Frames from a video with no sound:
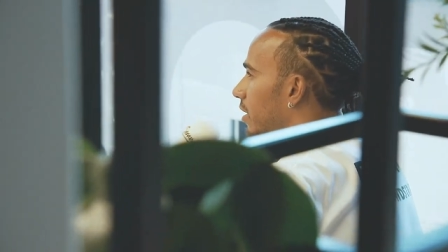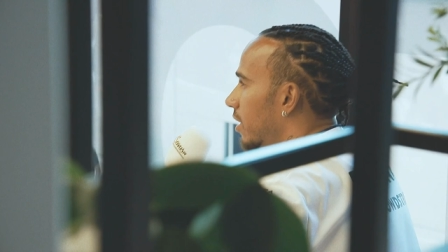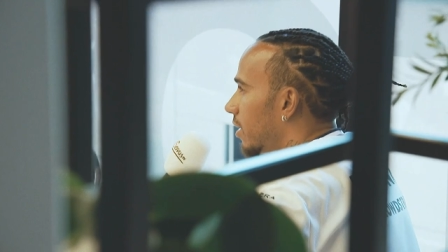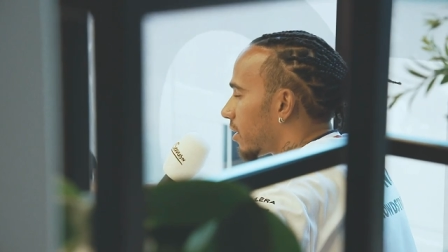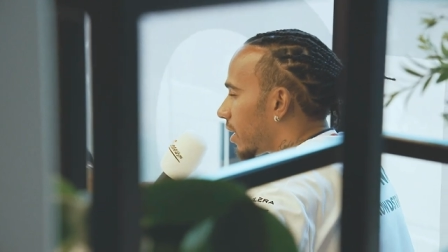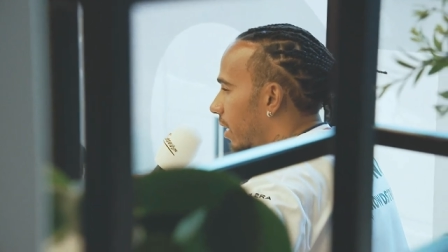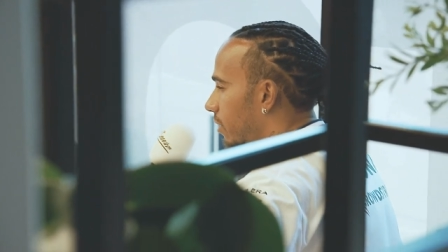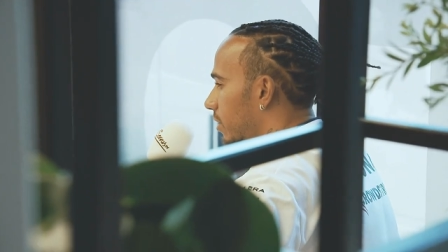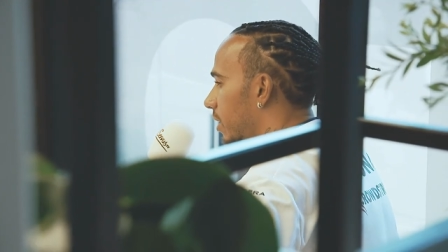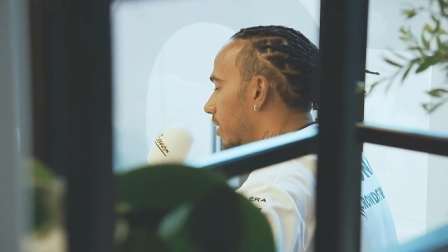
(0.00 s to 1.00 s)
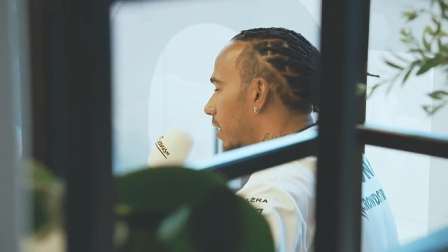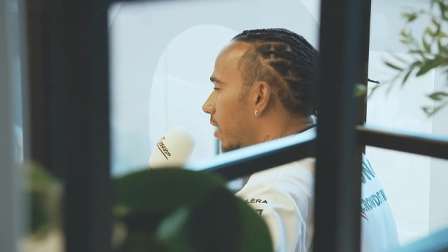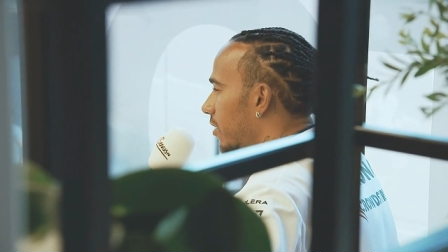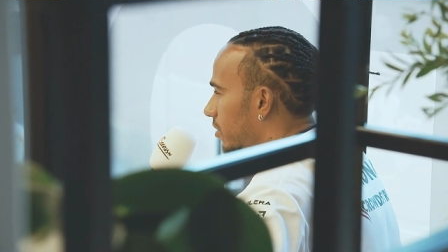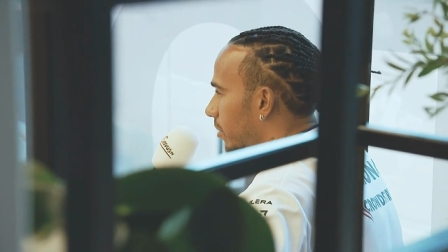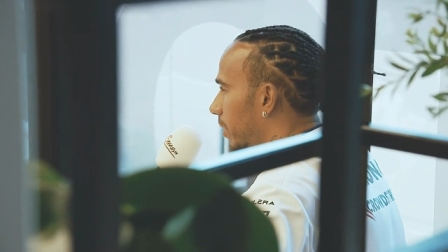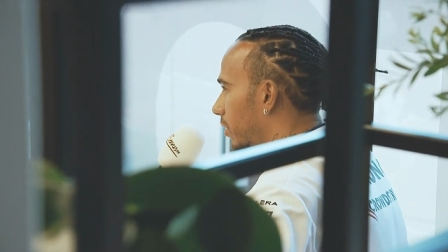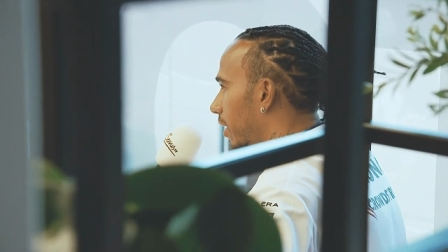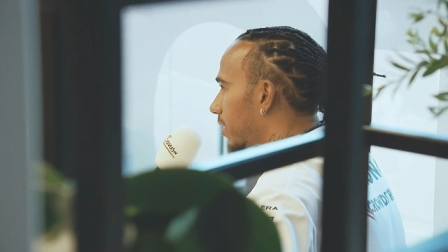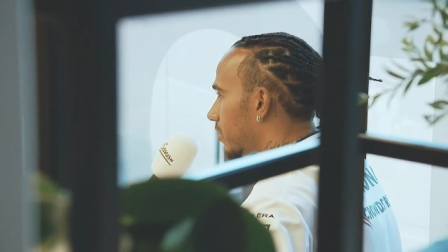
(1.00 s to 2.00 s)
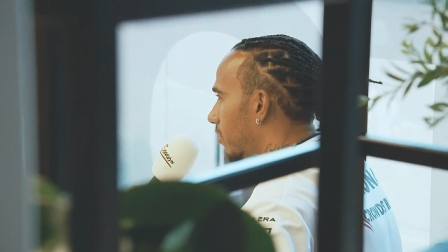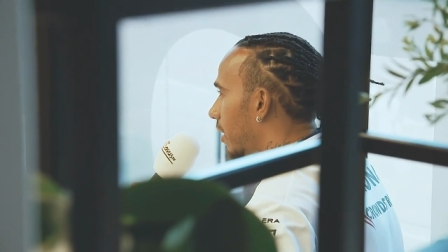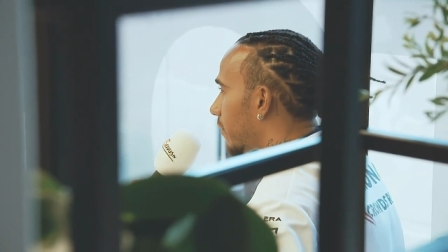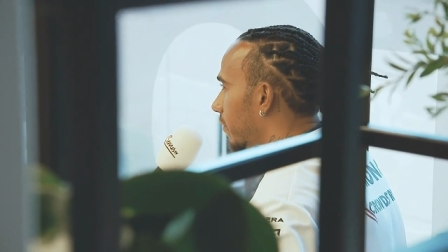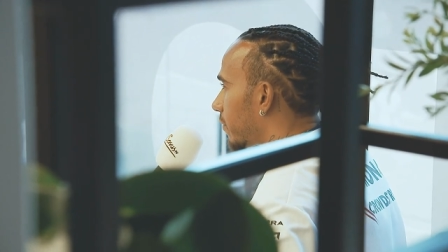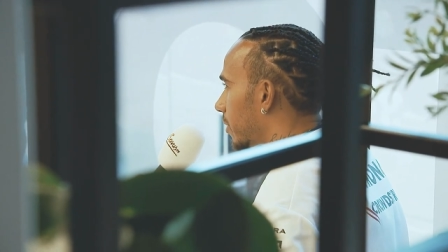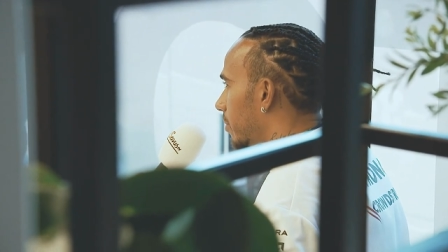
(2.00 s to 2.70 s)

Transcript: Mm-hmm. Now then, the car has not been great to drive for the